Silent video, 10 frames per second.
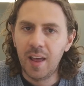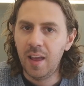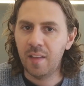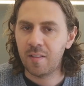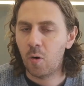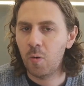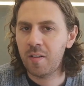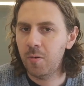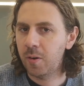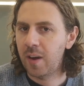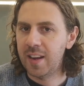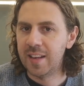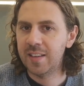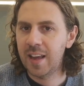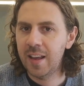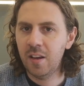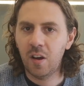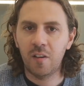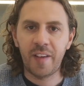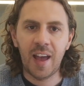It's also a great indicator
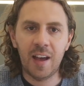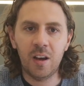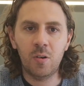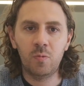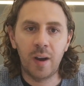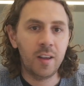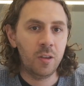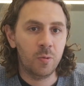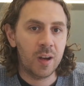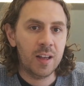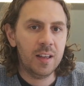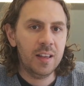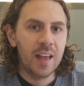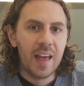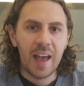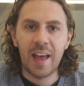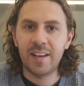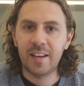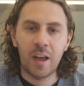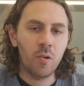of how ready you are
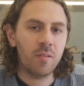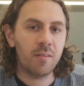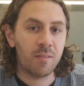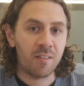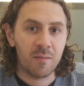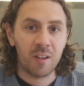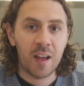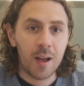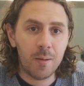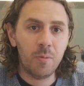and it helps calm